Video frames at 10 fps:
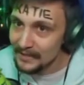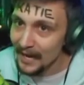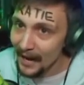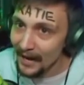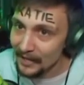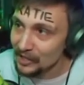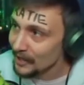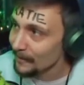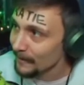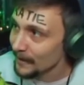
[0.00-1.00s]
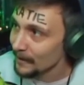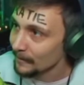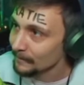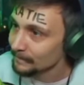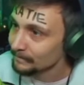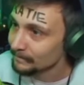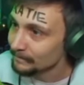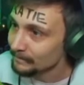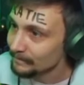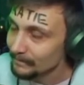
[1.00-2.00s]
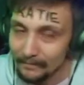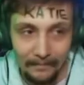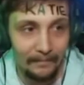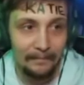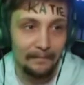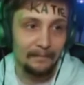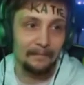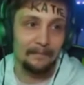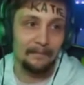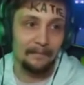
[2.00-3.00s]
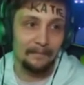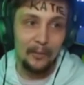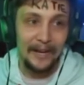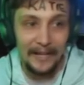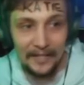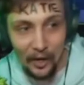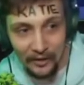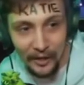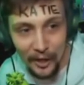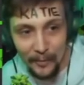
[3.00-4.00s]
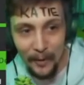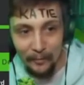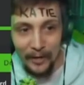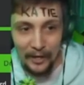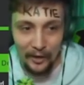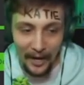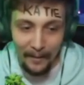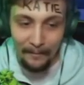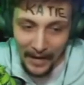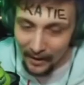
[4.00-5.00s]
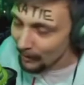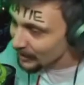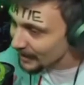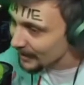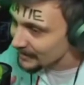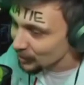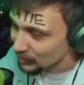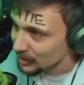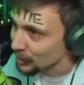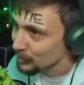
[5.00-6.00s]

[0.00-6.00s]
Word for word: Is that actually a thing? Yeah, that's real. We need Dr. Lupo written in your head. Mate, I'm going to get Dr.